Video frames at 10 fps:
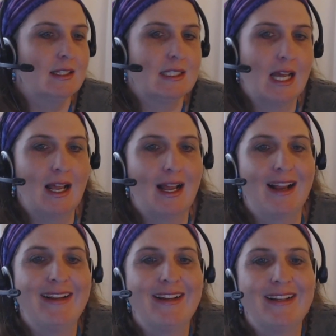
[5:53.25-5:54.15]
dot
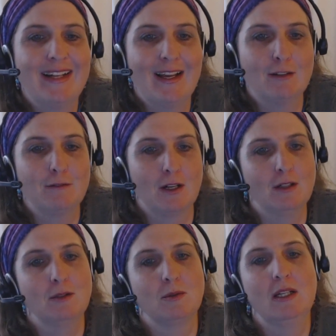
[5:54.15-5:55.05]

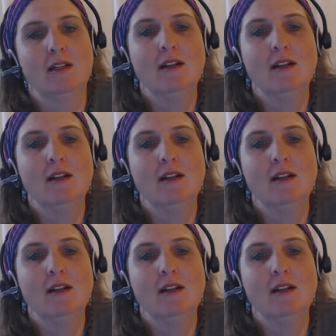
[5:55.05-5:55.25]
I-N-F-O.